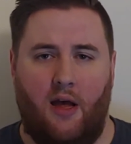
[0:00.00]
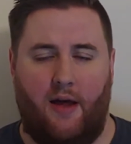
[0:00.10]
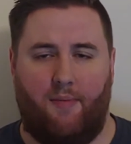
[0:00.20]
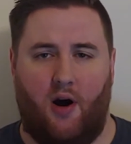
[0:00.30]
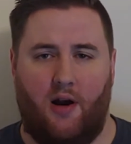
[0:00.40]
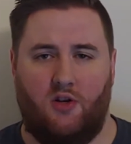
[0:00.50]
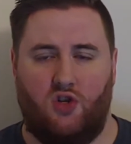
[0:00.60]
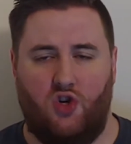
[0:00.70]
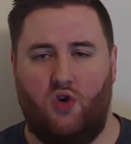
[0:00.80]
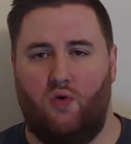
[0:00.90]
that brought in
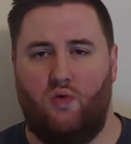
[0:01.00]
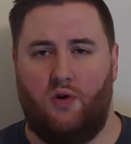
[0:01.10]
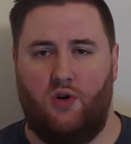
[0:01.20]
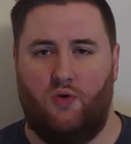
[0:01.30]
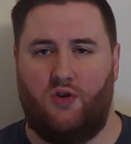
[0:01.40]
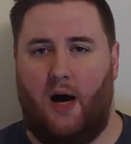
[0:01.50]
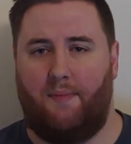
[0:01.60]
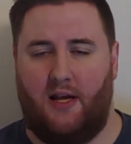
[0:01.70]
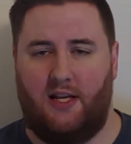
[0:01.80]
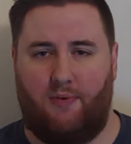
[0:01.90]
two new top
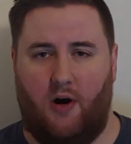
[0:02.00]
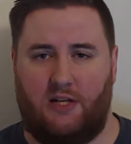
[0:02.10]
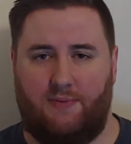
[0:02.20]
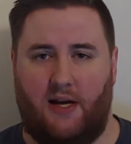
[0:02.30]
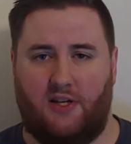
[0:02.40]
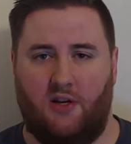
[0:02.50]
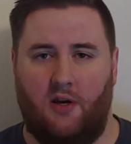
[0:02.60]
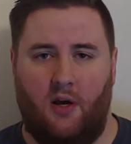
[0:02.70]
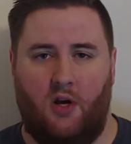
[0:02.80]
10 prospects,